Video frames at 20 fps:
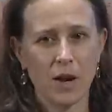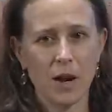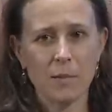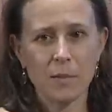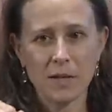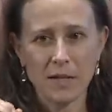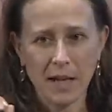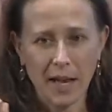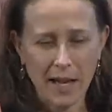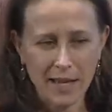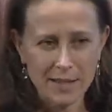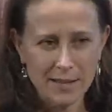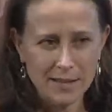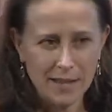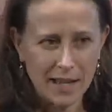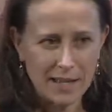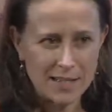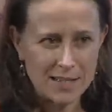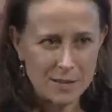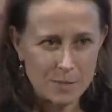I mean, I,
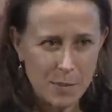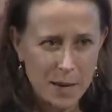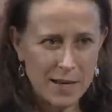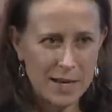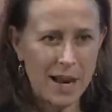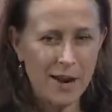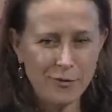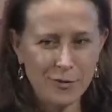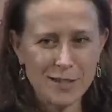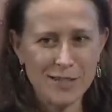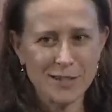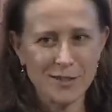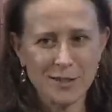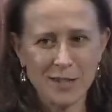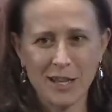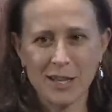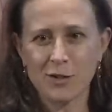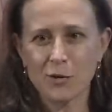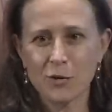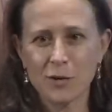I spend every single
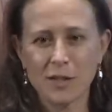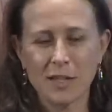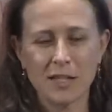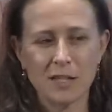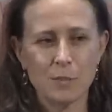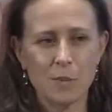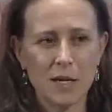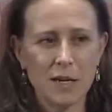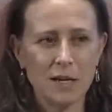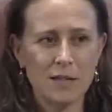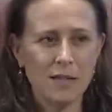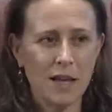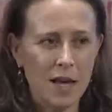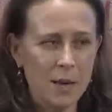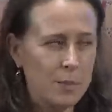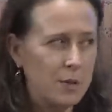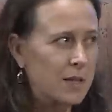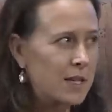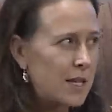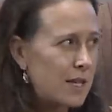day doing this because I
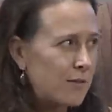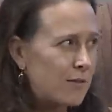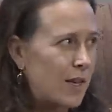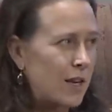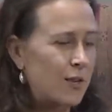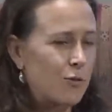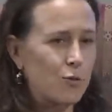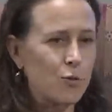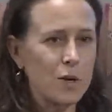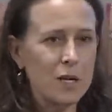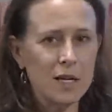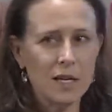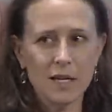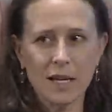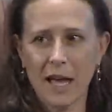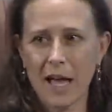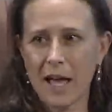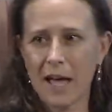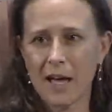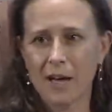believe that if we can
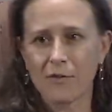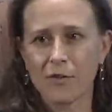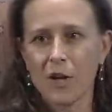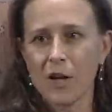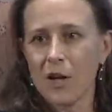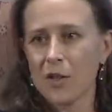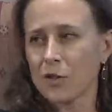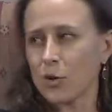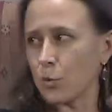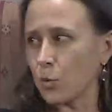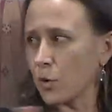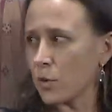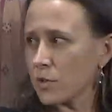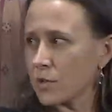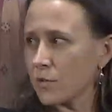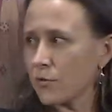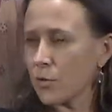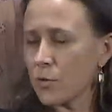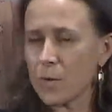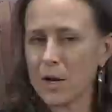have the world's
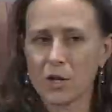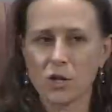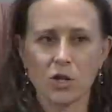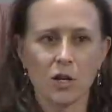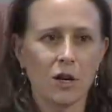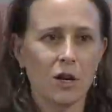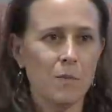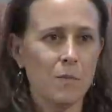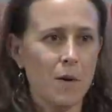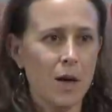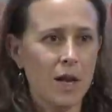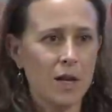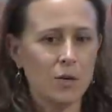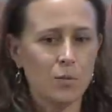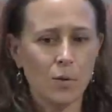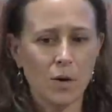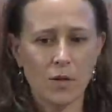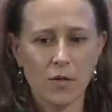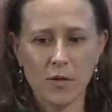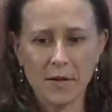information combined
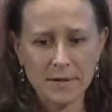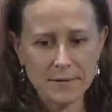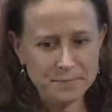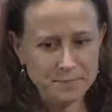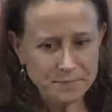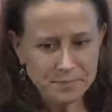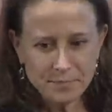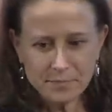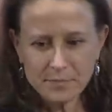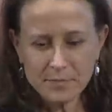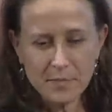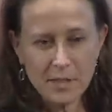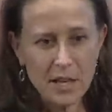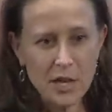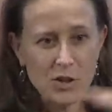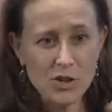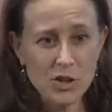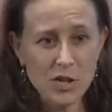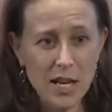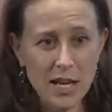with
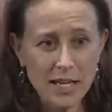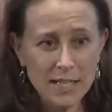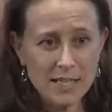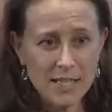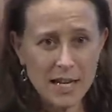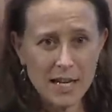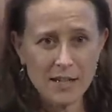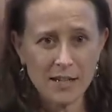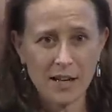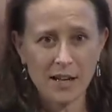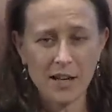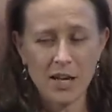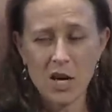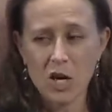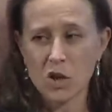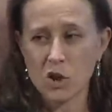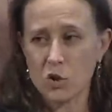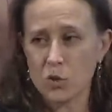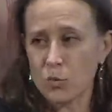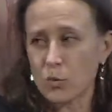genetic data,
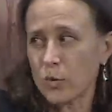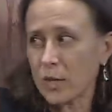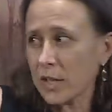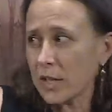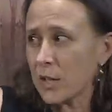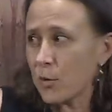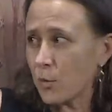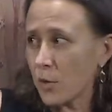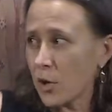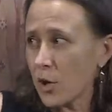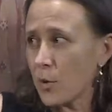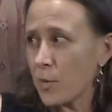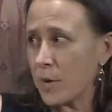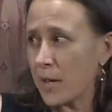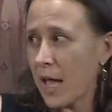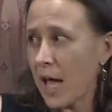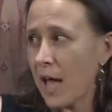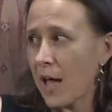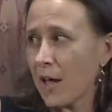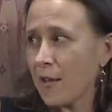you really will be,
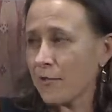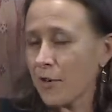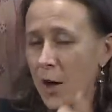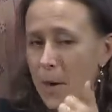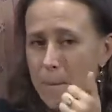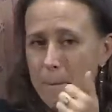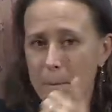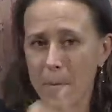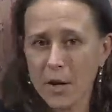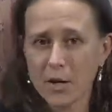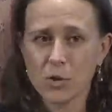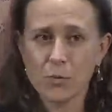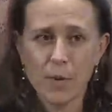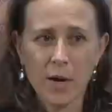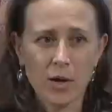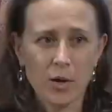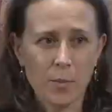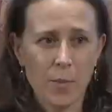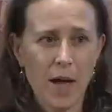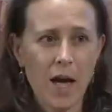have a much
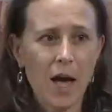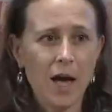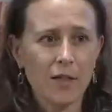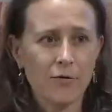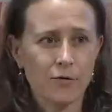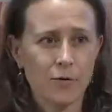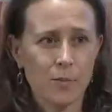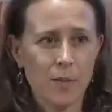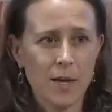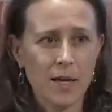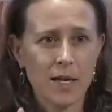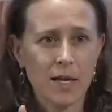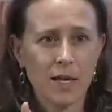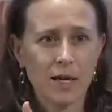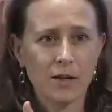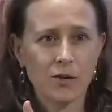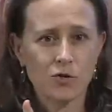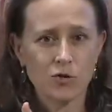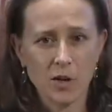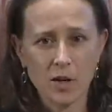better path for
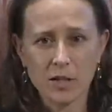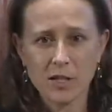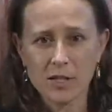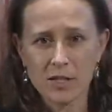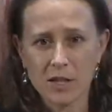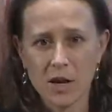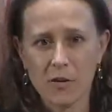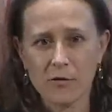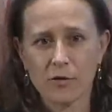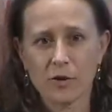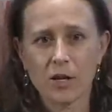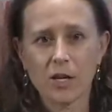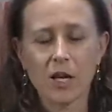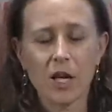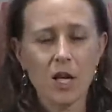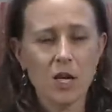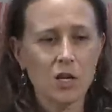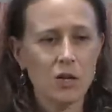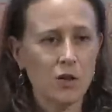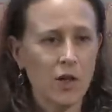making drug discovery.
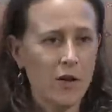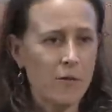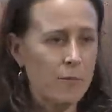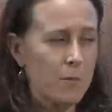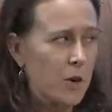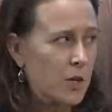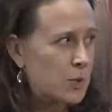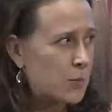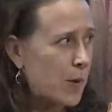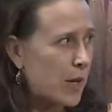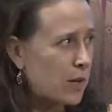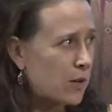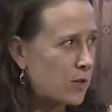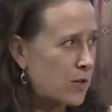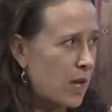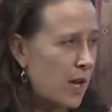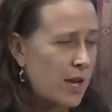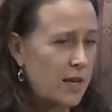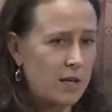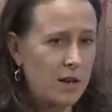You'll have much better
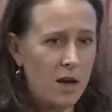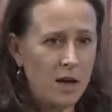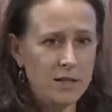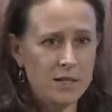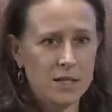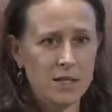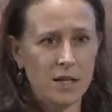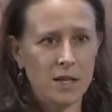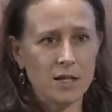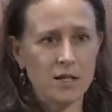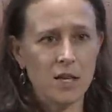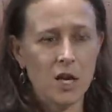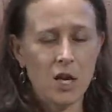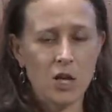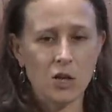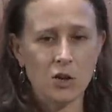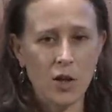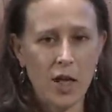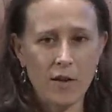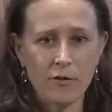diagnostics.
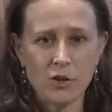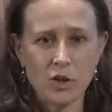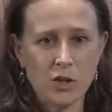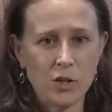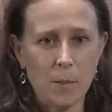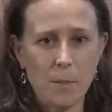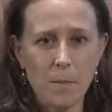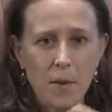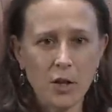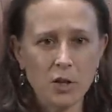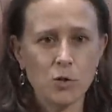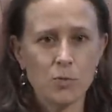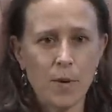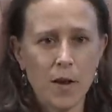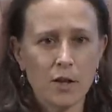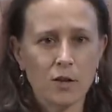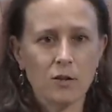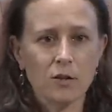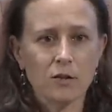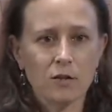You'll have just a much
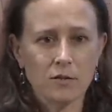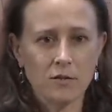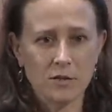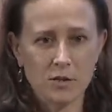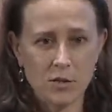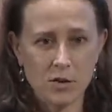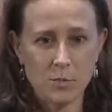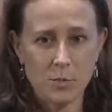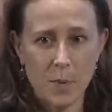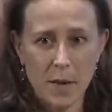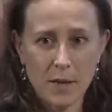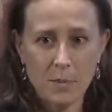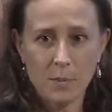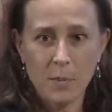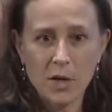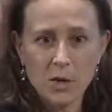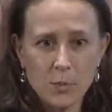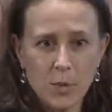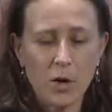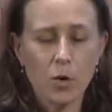better, be,
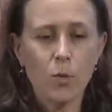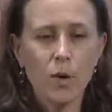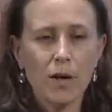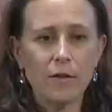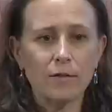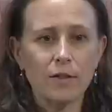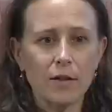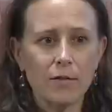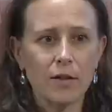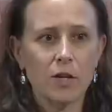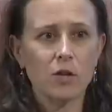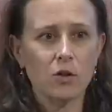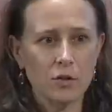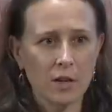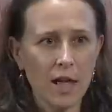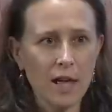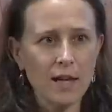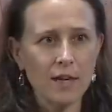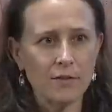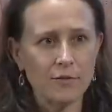much better way of living your
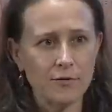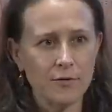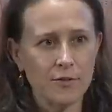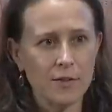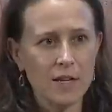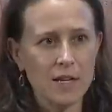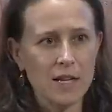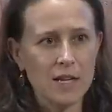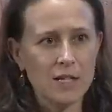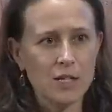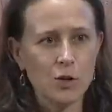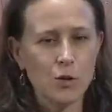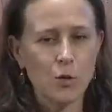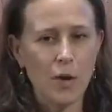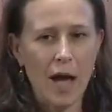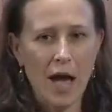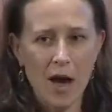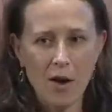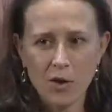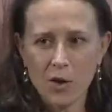life. So
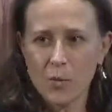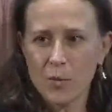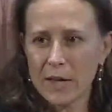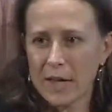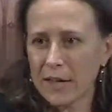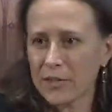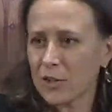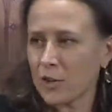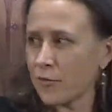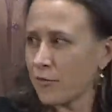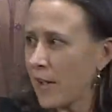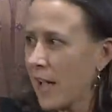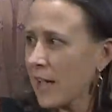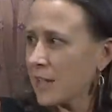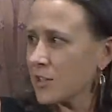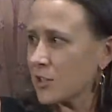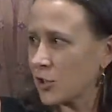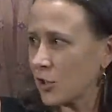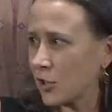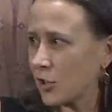how can we get there
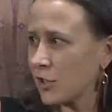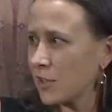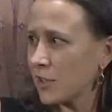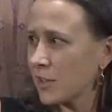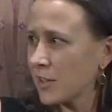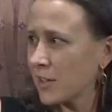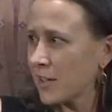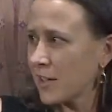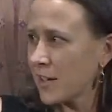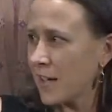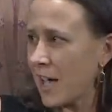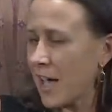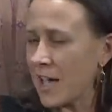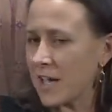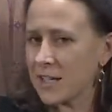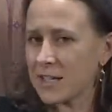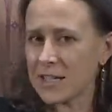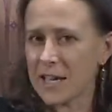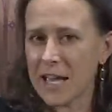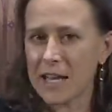faster?
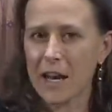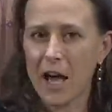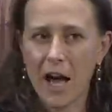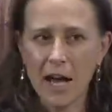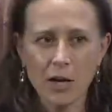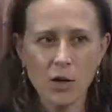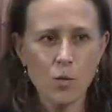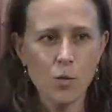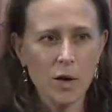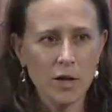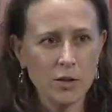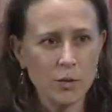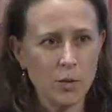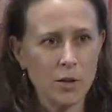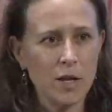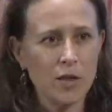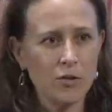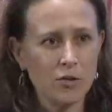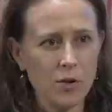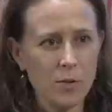And, and I don't want
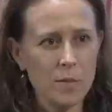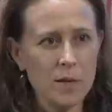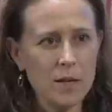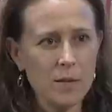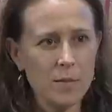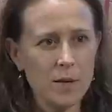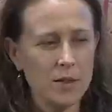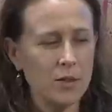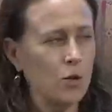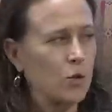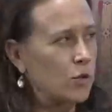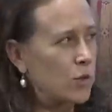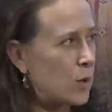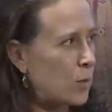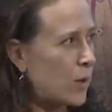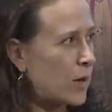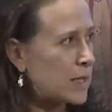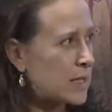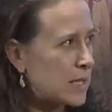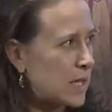23andMe being the only
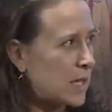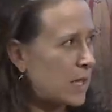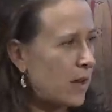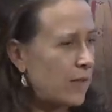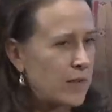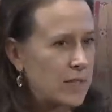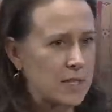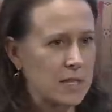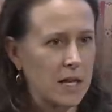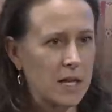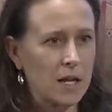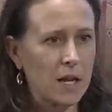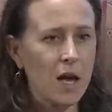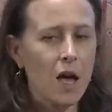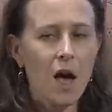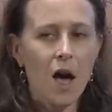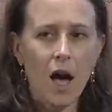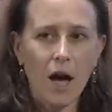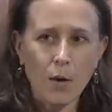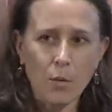one sitting on this data.
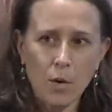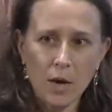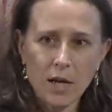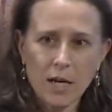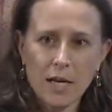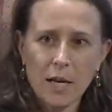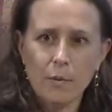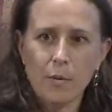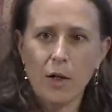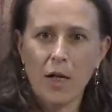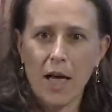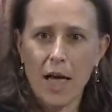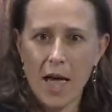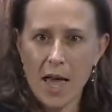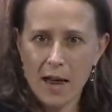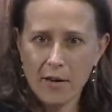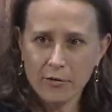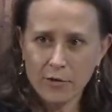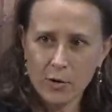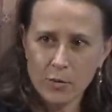I want to enable
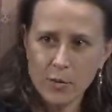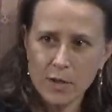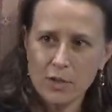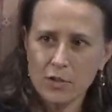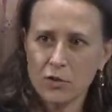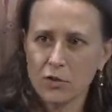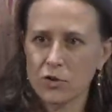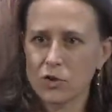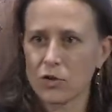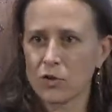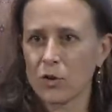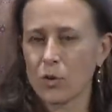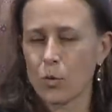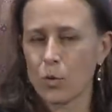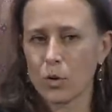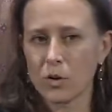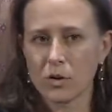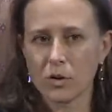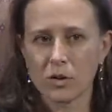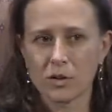every researcher in the
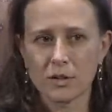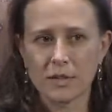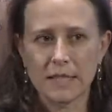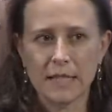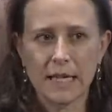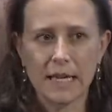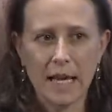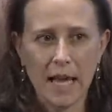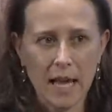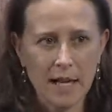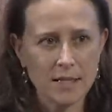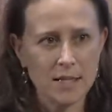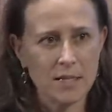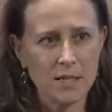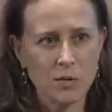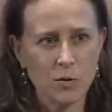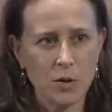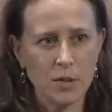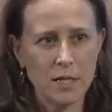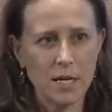world to get access
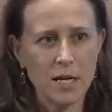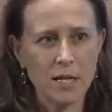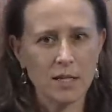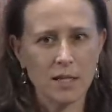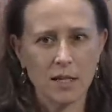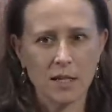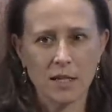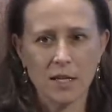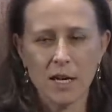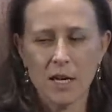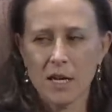to our data.